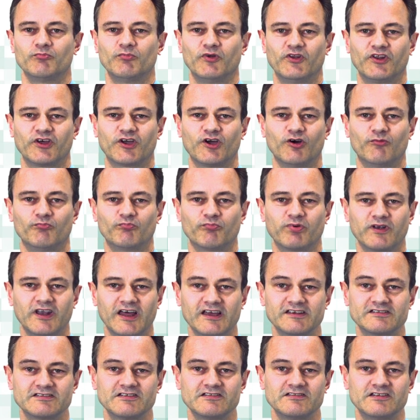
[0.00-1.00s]
but the
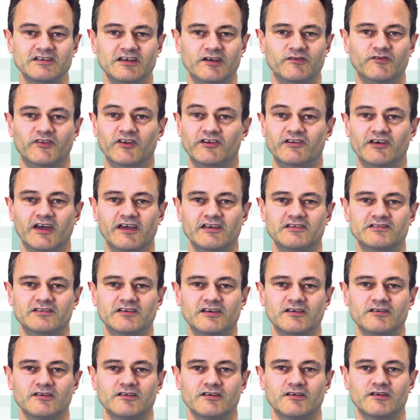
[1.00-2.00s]
complexity of the
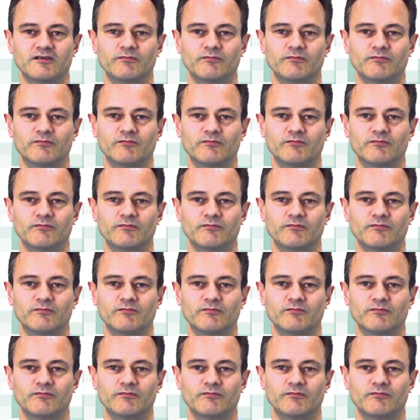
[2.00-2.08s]
data